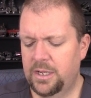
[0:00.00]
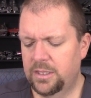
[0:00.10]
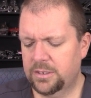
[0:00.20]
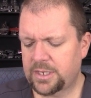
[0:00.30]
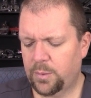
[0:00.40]

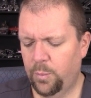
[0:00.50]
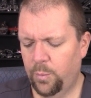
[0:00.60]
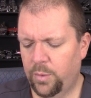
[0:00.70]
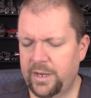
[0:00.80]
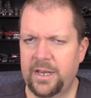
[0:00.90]
Looks like
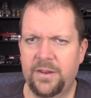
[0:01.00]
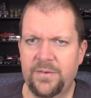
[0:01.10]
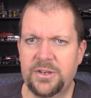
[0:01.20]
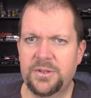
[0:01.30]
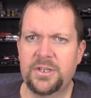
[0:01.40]
one
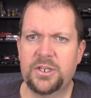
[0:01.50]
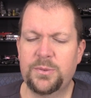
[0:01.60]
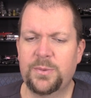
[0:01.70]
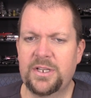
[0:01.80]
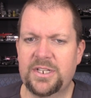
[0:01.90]
individually is
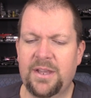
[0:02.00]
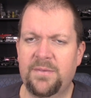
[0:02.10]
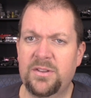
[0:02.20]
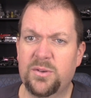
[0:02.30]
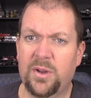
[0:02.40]
twenty-seven
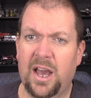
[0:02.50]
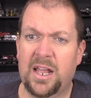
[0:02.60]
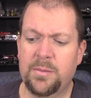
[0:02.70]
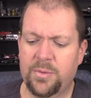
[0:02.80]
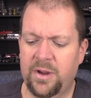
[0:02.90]
dollars, so
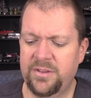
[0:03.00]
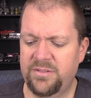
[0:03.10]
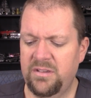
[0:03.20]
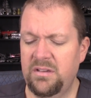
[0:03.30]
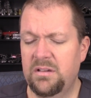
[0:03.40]
kind of
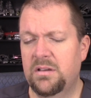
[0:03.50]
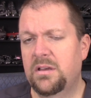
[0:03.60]
pricey.